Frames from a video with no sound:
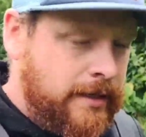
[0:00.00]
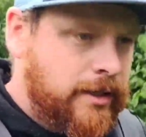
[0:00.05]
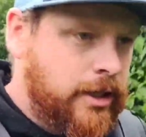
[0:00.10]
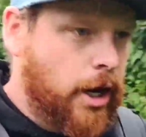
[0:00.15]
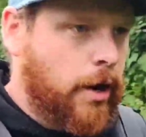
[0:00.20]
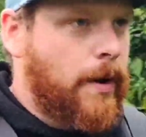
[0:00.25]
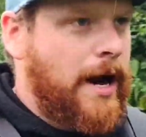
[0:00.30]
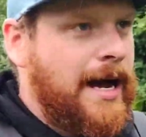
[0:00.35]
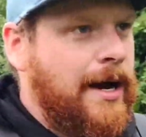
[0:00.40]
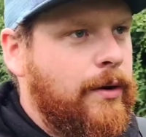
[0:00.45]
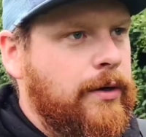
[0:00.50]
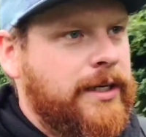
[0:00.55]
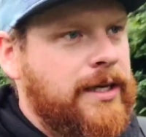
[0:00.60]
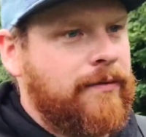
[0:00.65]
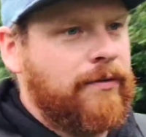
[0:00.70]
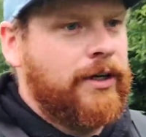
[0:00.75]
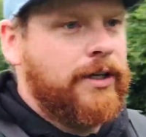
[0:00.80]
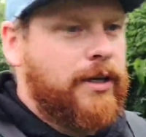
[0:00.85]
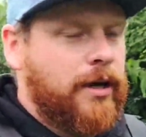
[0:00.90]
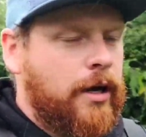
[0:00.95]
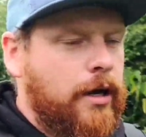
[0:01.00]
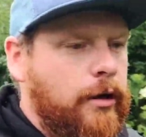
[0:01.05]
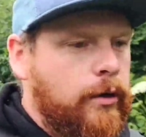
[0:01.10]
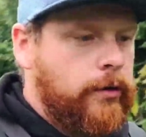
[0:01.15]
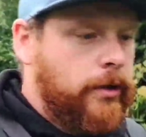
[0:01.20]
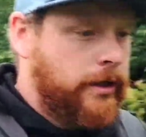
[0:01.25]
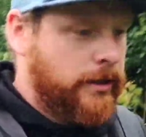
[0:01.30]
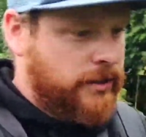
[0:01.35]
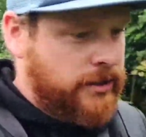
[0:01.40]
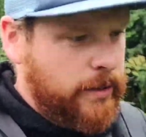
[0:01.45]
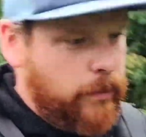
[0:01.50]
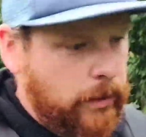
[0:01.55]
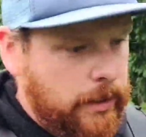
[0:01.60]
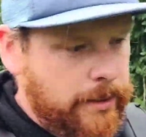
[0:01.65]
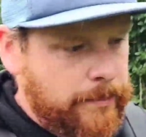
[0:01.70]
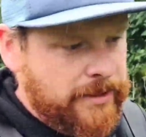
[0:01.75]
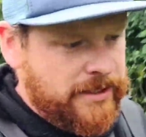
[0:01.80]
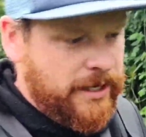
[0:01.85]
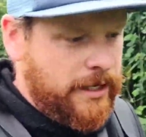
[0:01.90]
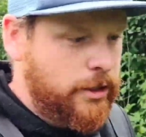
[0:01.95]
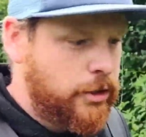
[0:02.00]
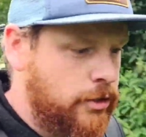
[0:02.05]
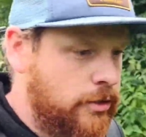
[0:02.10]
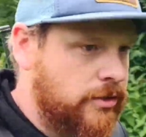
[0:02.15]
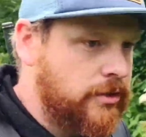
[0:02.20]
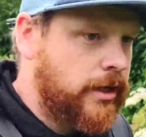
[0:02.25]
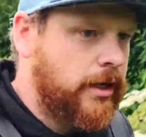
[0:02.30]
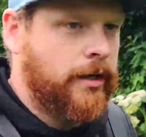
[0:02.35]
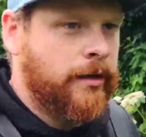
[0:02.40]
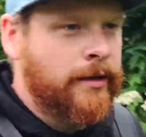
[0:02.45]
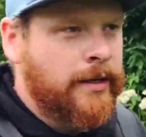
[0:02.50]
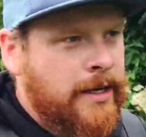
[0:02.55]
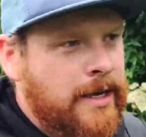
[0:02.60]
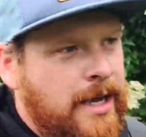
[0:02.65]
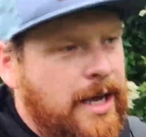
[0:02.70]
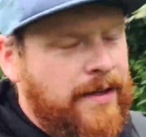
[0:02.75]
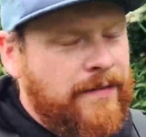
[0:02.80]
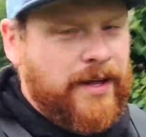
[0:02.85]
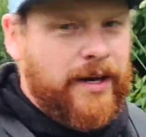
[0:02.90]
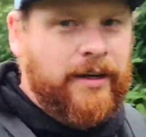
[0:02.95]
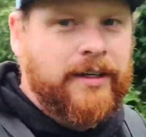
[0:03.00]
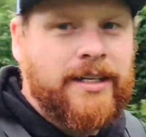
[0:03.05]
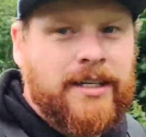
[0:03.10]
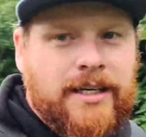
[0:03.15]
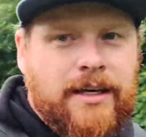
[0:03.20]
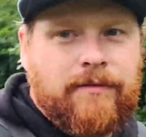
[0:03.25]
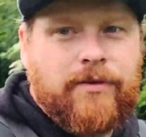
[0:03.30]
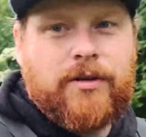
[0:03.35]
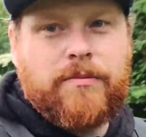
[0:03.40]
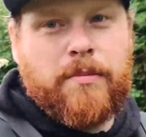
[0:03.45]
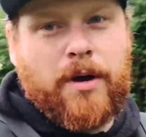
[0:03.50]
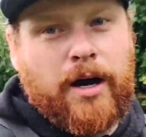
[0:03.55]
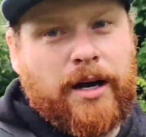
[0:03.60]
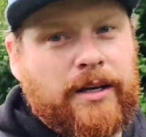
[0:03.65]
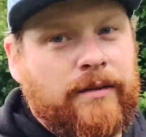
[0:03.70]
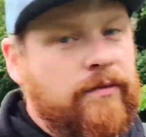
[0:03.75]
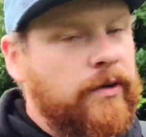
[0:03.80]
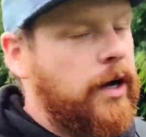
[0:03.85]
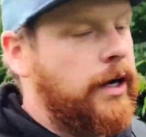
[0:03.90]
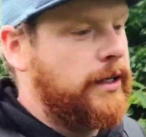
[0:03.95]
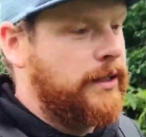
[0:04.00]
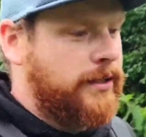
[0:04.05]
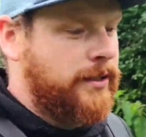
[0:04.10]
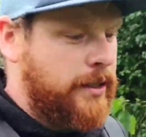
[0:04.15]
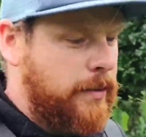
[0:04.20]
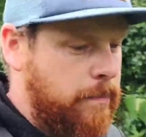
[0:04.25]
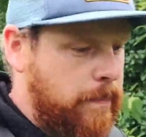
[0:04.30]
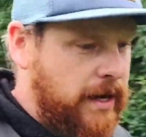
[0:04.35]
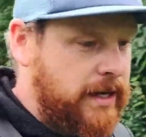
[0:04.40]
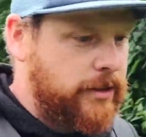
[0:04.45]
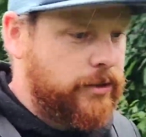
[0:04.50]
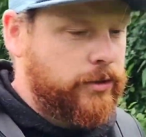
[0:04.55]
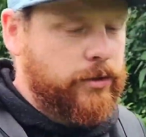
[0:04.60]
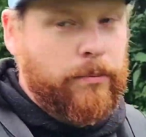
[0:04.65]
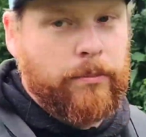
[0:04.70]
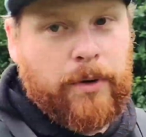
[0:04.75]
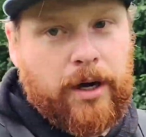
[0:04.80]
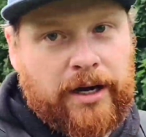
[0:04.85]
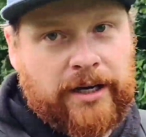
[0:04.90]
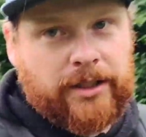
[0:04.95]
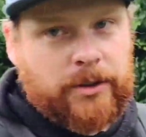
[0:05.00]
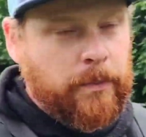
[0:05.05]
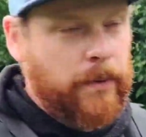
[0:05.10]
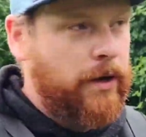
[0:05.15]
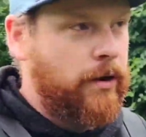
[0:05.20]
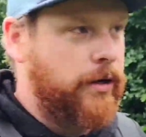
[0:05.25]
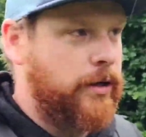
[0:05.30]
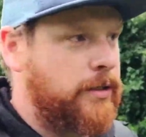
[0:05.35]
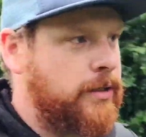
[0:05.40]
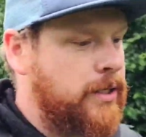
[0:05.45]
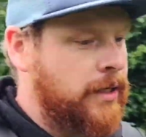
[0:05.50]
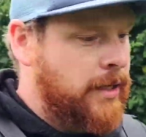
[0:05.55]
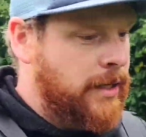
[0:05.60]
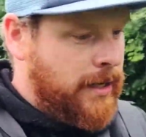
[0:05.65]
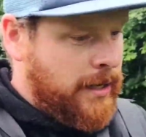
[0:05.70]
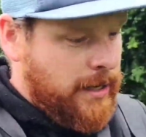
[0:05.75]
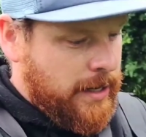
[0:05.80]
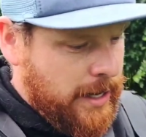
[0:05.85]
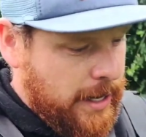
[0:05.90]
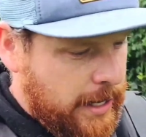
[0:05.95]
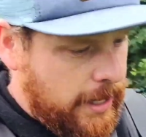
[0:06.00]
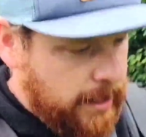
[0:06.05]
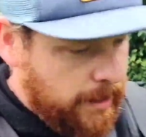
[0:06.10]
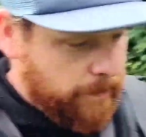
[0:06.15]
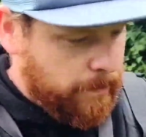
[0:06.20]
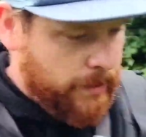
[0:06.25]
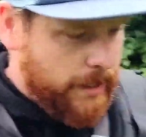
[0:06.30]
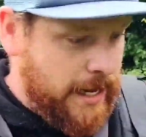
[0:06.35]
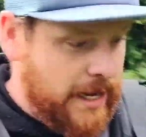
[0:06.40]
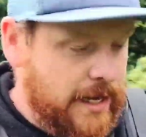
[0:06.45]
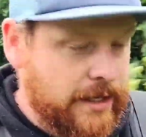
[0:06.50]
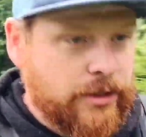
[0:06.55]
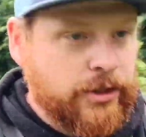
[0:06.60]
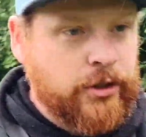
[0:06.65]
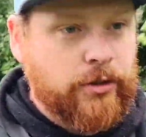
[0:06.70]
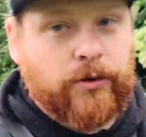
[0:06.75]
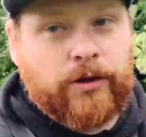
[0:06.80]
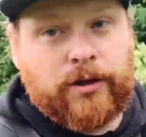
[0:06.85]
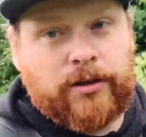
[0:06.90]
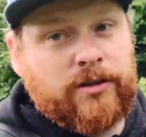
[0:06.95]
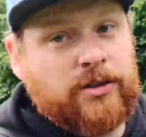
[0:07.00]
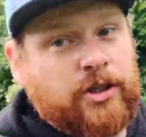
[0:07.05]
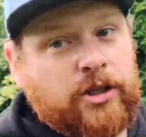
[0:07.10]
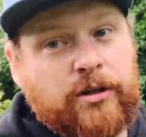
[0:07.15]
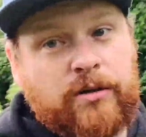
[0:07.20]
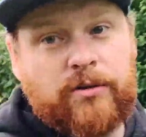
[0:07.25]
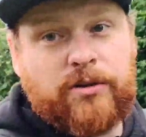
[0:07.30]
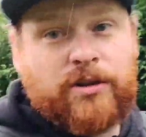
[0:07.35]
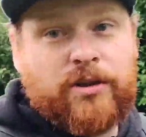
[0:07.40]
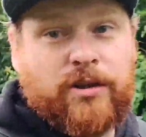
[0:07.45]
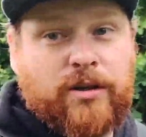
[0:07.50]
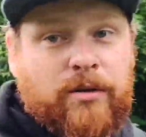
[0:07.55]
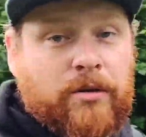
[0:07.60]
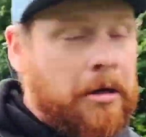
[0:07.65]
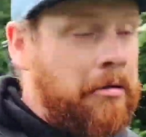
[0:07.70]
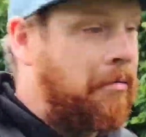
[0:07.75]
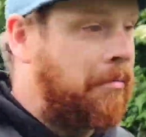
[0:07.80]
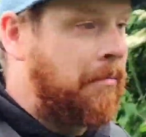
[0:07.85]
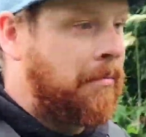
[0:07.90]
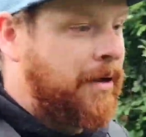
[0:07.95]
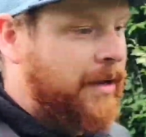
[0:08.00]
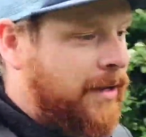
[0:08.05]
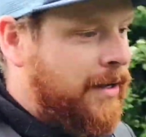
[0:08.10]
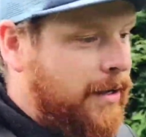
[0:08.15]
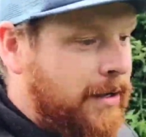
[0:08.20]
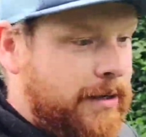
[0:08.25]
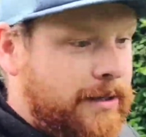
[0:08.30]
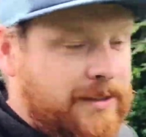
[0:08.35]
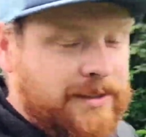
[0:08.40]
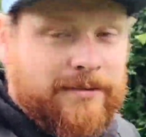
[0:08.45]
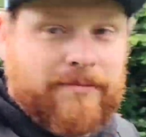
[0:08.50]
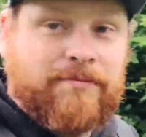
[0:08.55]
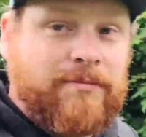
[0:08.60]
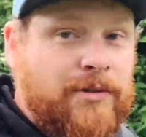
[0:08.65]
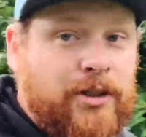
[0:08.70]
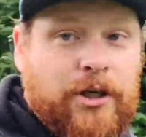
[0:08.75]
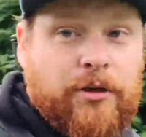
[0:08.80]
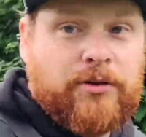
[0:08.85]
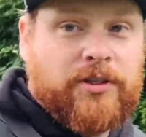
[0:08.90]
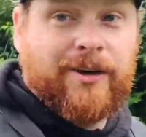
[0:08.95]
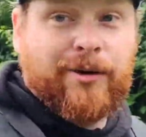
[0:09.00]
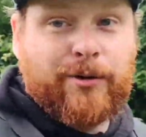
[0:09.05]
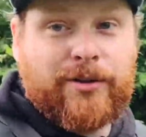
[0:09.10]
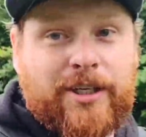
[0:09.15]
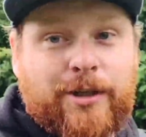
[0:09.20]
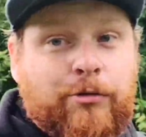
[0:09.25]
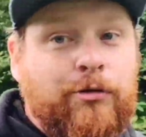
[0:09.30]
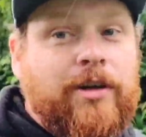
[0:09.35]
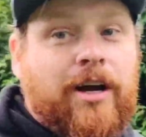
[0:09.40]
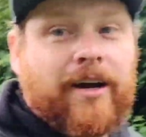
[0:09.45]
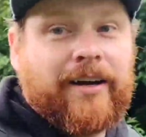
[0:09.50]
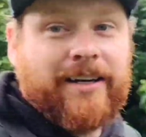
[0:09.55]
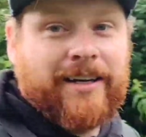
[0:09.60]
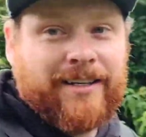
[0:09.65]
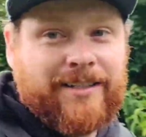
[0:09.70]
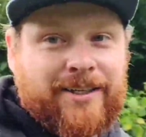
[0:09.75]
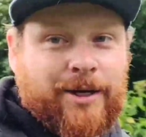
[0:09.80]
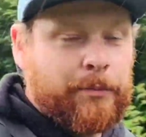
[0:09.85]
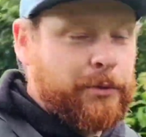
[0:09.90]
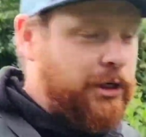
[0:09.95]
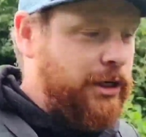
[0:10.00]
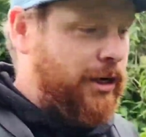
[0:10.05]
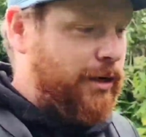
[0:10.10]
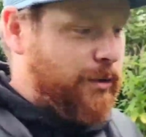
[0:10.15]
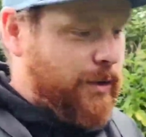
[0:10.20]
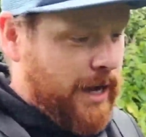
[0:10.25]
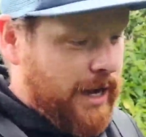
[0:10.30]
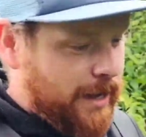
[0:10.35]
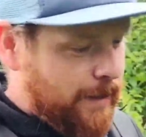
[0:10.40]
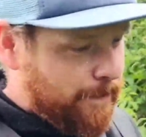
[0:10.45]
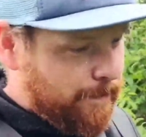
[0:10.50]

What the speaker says: go out, give it a go, see what limitations are, and then I can give you my advice based on my experience, and you can choose to use it or disregard it. It's up to you.